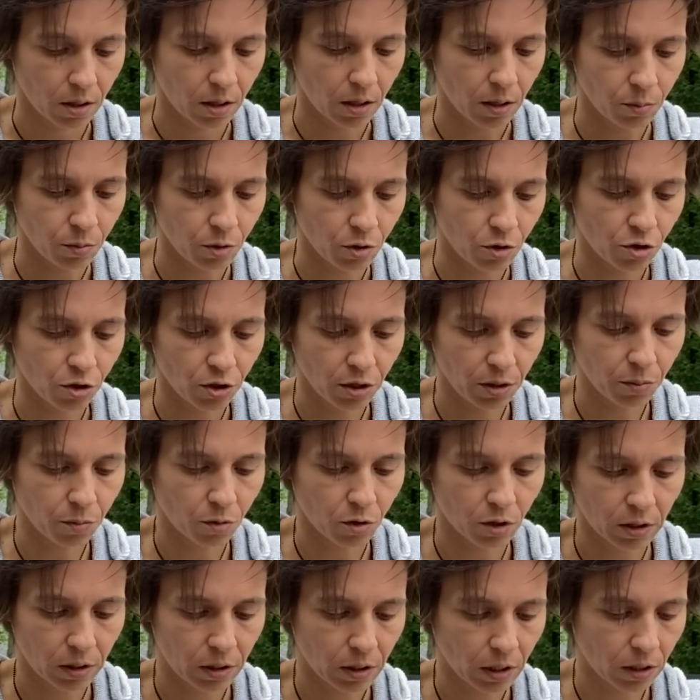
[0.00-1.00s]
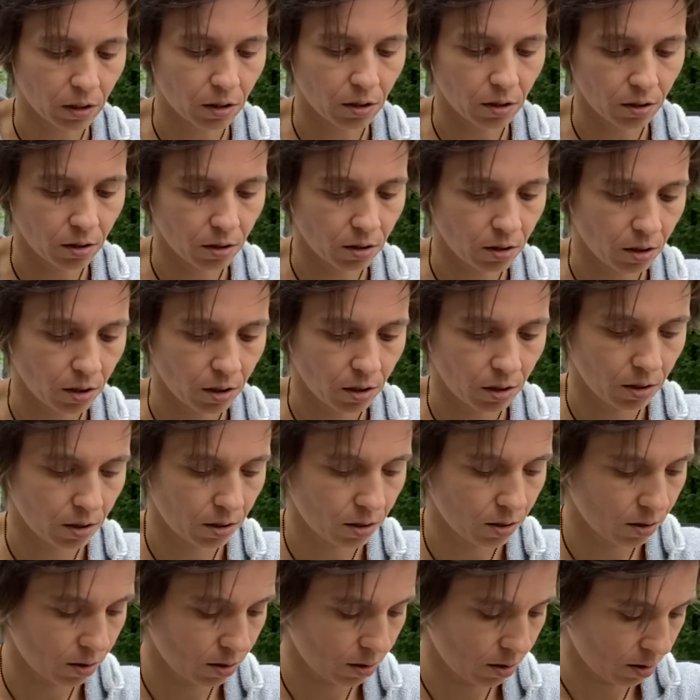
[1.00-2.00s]
I'm usually more centered,
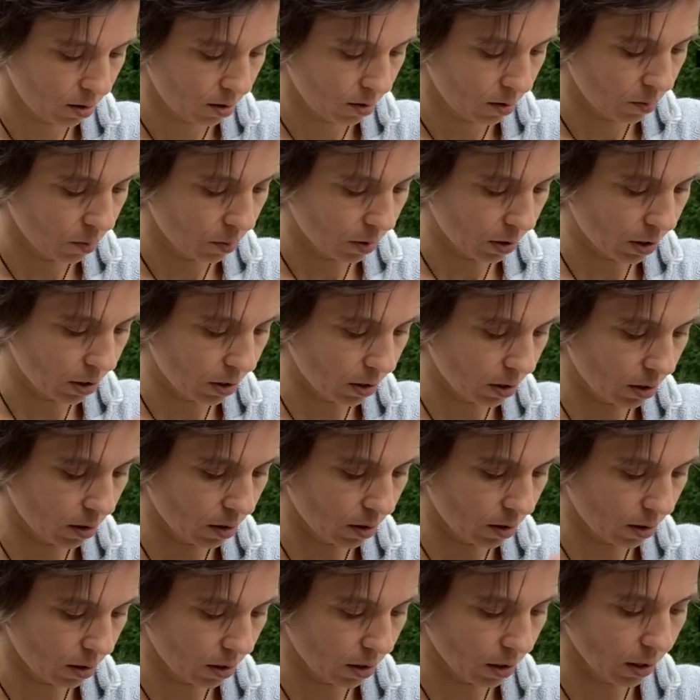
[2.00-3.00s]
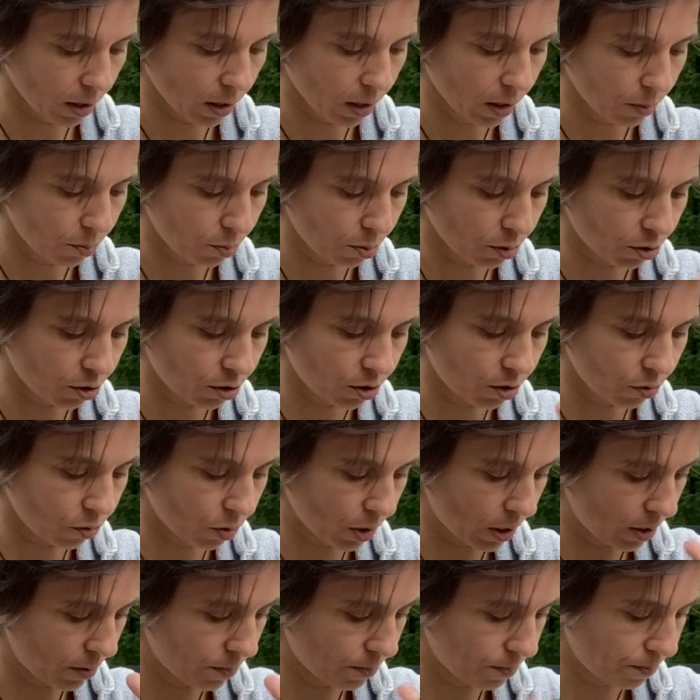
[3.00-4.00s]
but uh, I got pushed
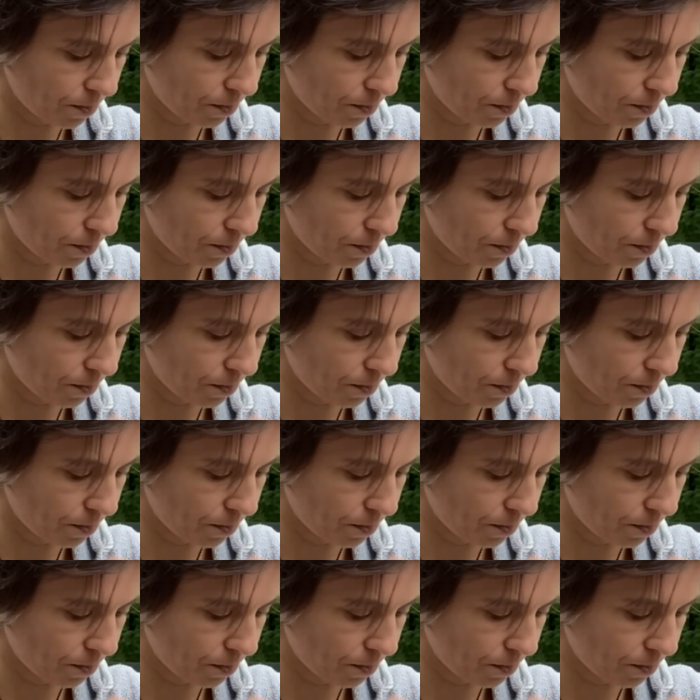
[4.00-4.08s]
away.